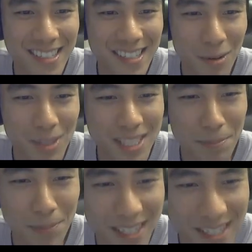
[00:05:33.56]
What's a
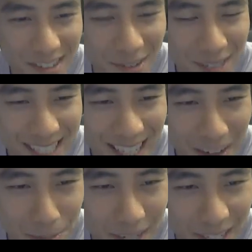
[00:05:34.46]
picture? What's that a
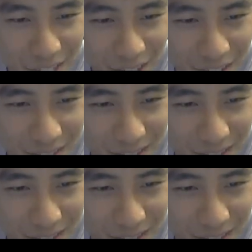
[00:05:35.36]
picture of?